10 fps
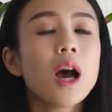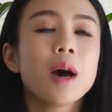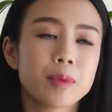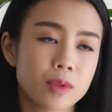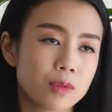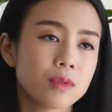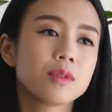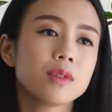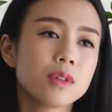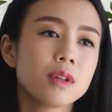And
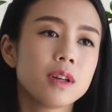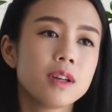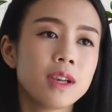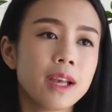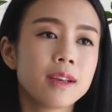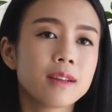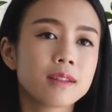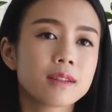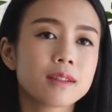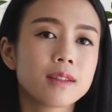finally, actively
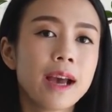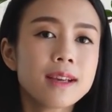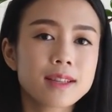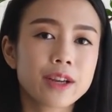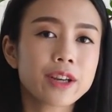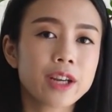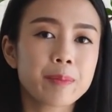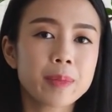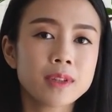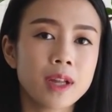listen to what
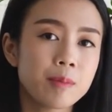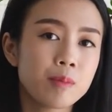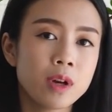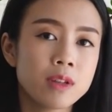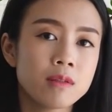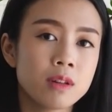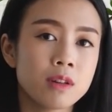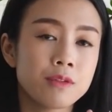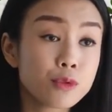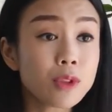others have to say,
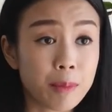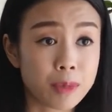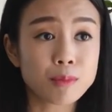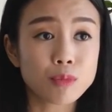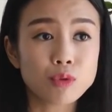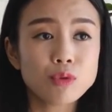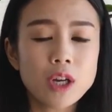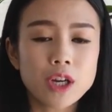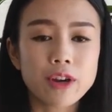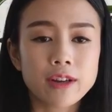pay attention
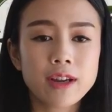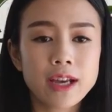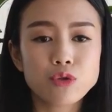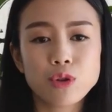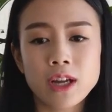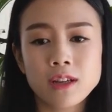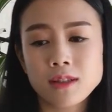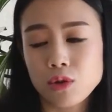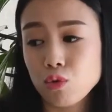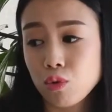to their nonverbal
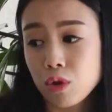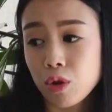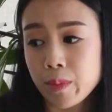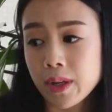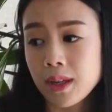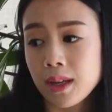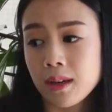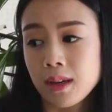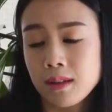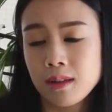communications,
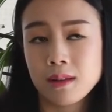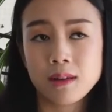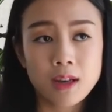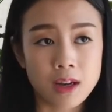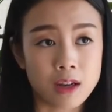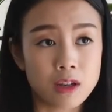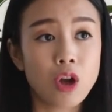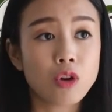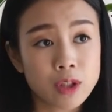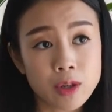and
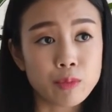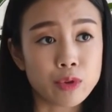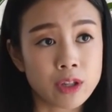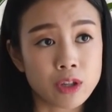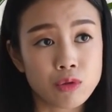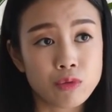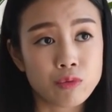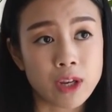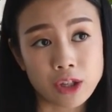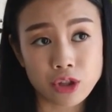practice and hone in
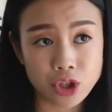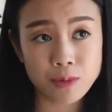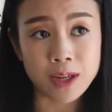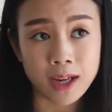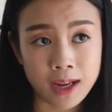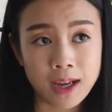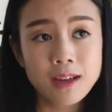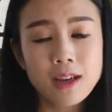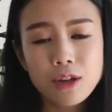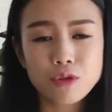your persuasion
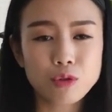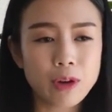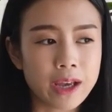skills.